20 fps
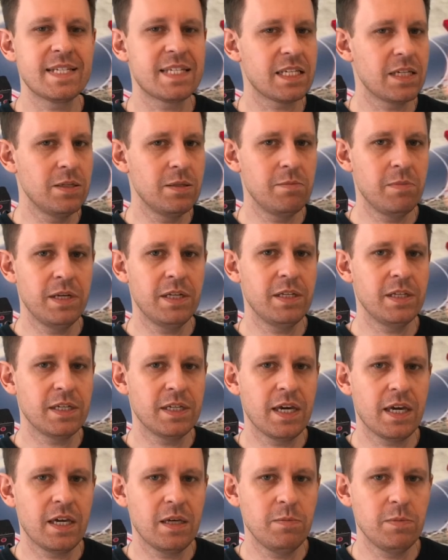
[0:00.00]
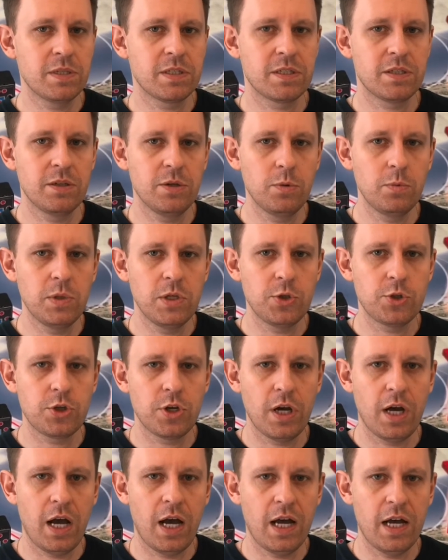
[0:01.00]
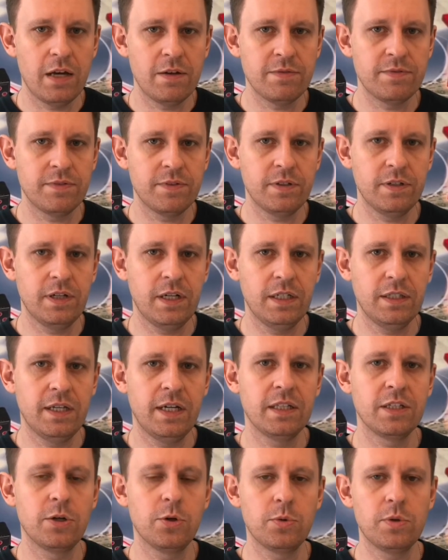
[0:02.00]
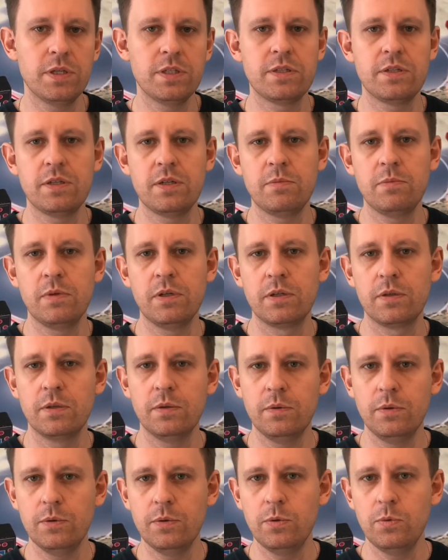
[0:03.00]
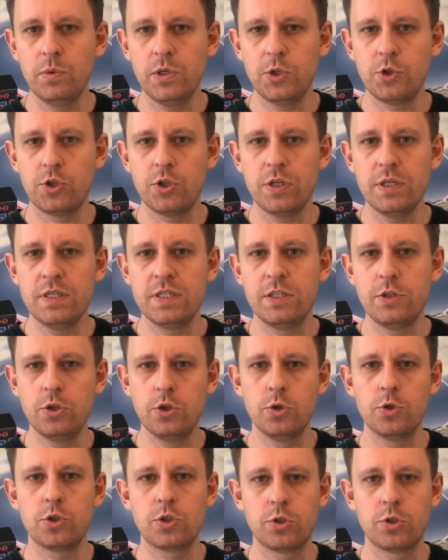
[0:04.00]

in many games which have an algorithm which is used